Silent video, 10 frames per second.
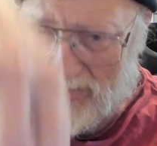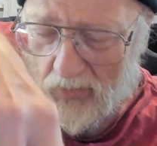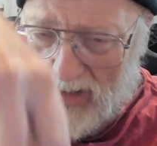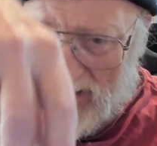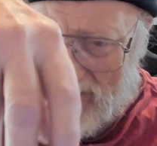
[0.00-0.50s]

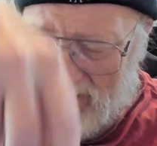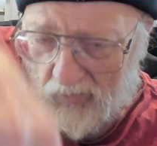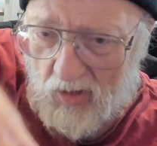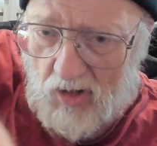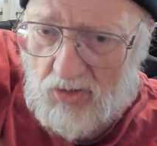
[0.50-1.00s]

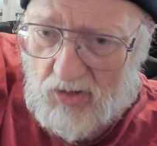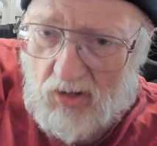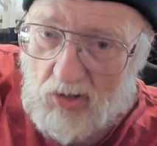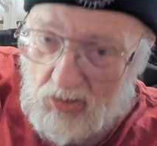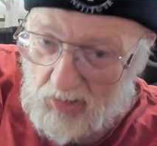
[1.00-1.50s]
relatively easy.
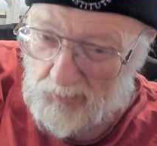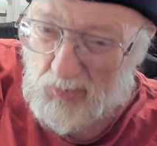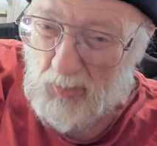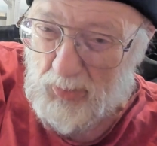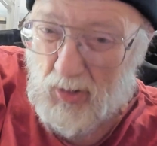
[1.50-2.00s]
The
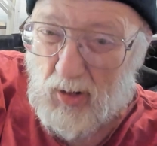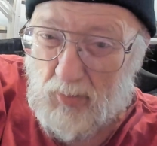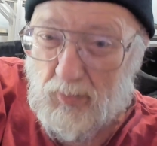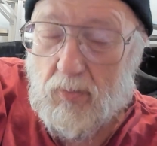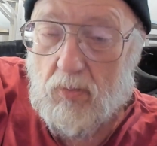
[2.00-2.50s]
chips are
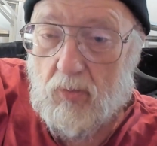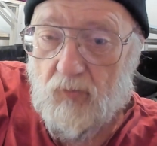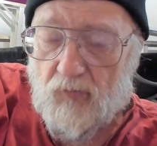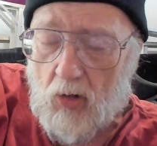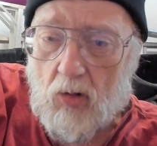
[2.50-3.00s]
pretty
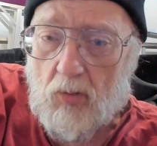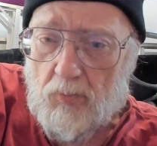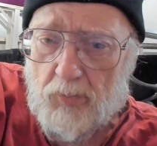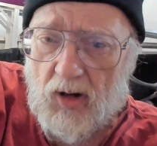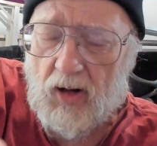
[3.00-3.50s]

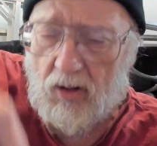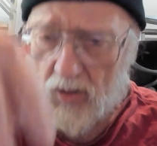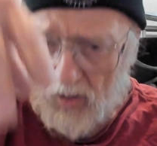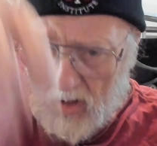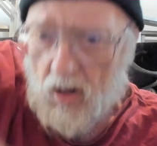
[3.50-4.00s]
firm, big,
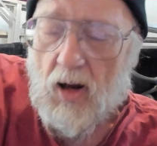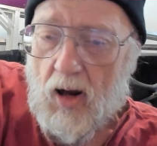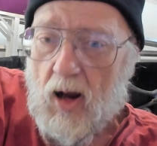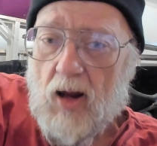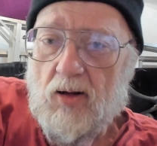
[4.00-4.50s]

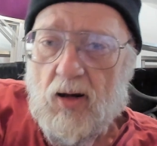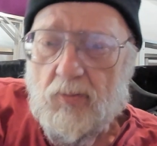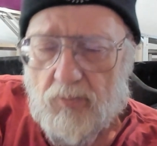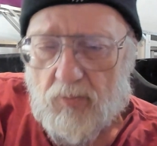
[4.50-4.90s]
and